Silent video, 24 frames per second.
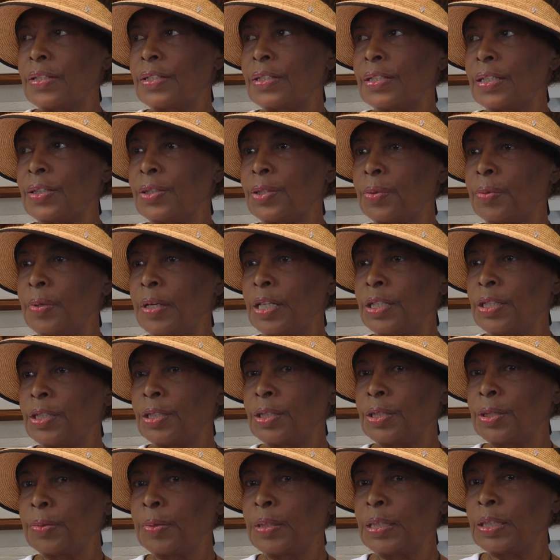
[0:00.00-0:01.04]
The
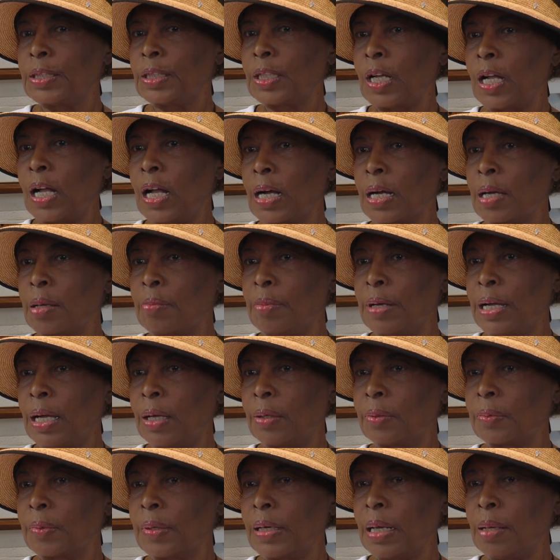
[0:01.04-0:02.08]
situations we talk
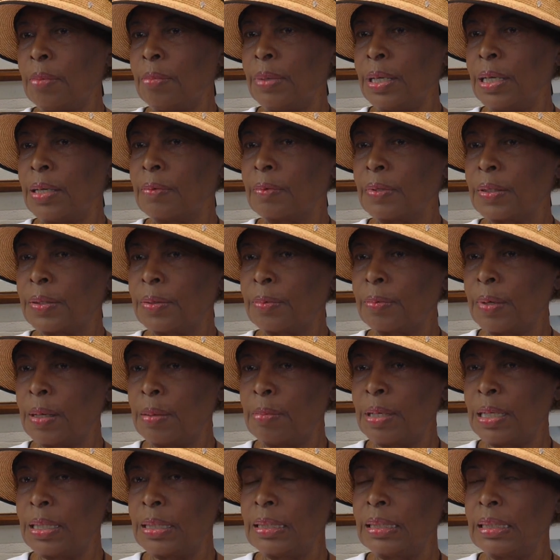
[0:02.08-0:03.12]
about when I meet with the
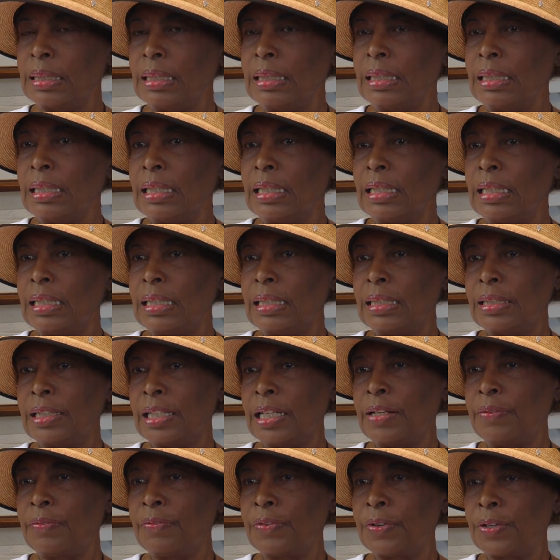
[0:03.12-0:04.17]
women is,
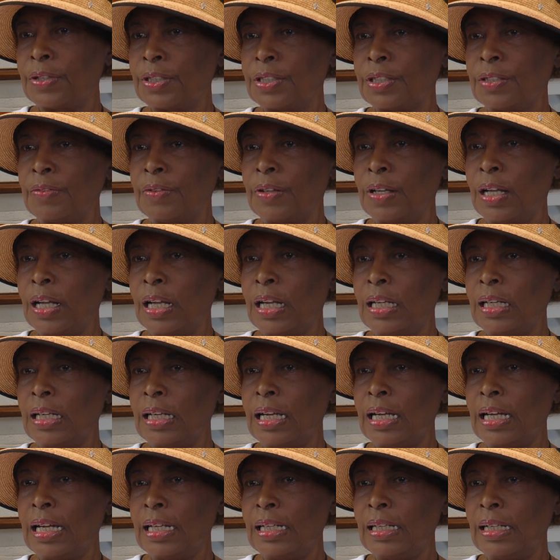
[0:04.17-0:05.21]
first of
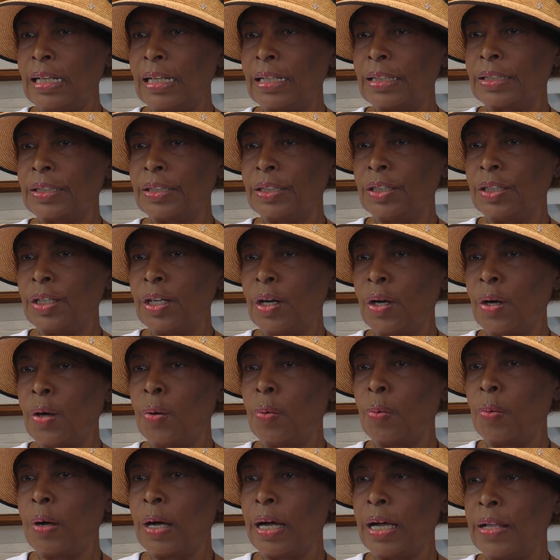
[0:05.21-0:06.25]
all, I'd like to
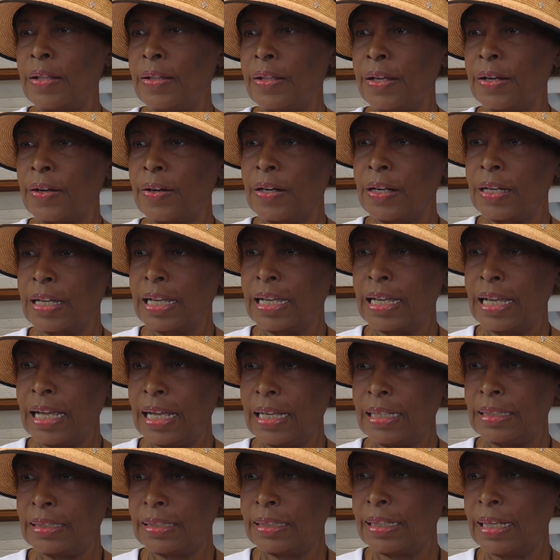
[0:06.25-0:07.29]
know why they are
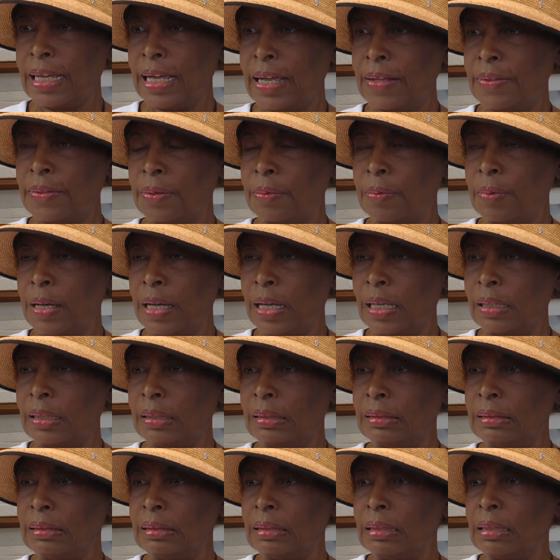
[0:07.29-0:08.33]
guests at the
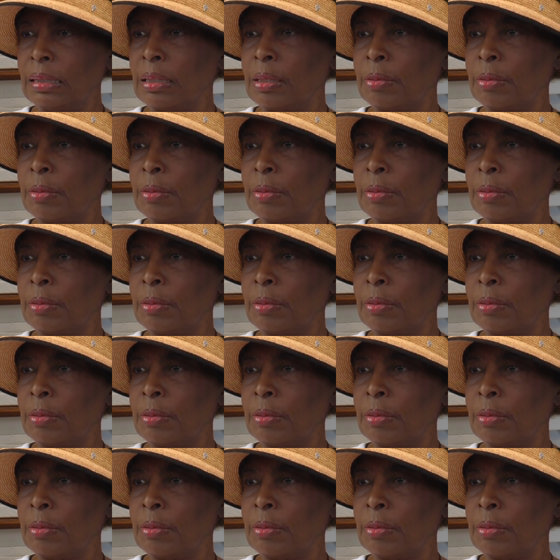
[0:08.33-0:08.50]
well,